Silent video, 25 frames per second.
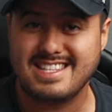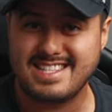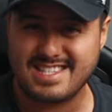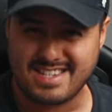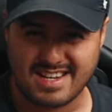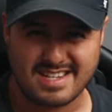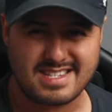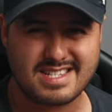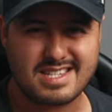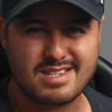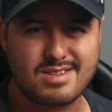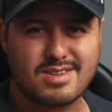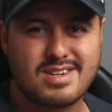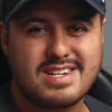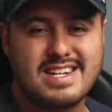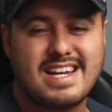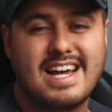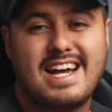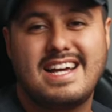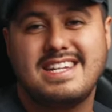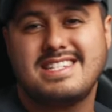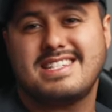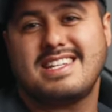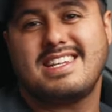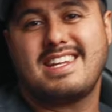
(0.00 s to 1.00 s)
it does look
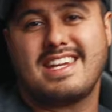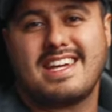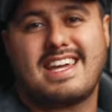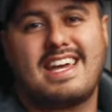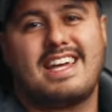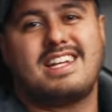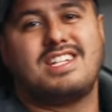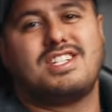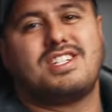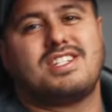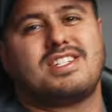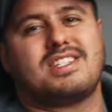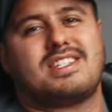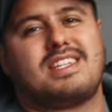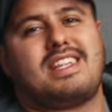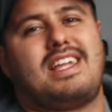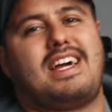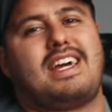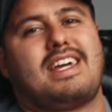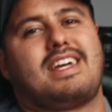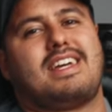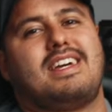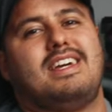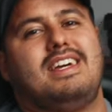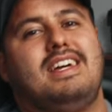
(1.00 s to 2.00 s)
nice and it can just
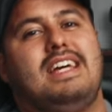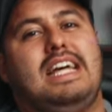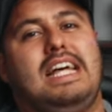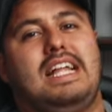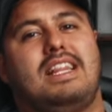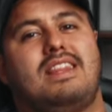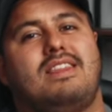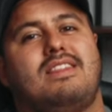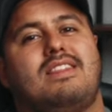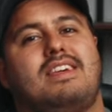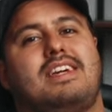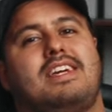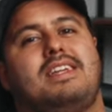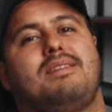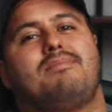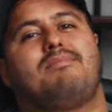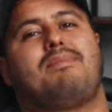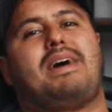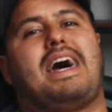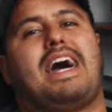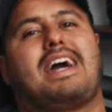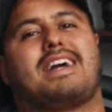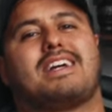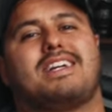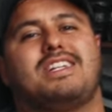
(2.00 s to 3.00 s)
like lean
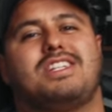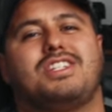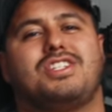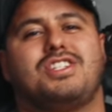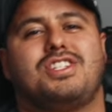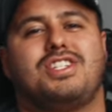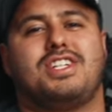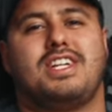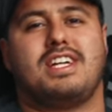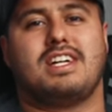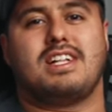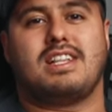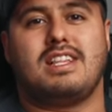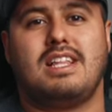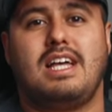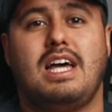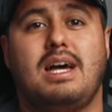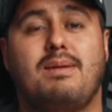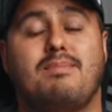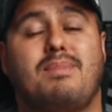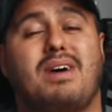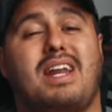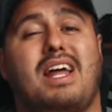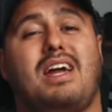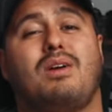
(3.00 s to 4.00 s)
back and chill,
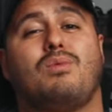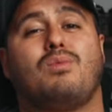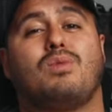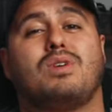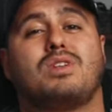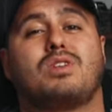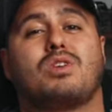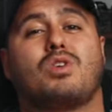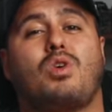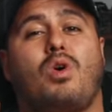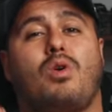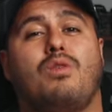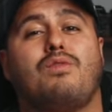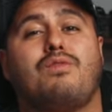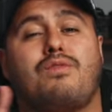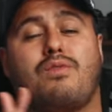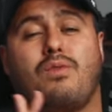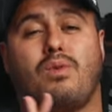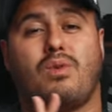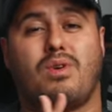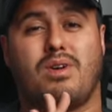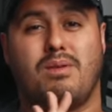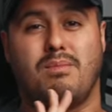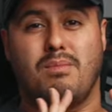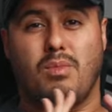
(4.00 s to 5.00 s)
but I would go
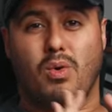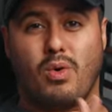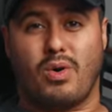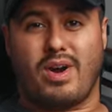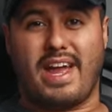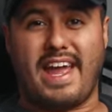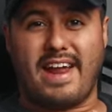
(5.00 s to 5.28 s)
for a more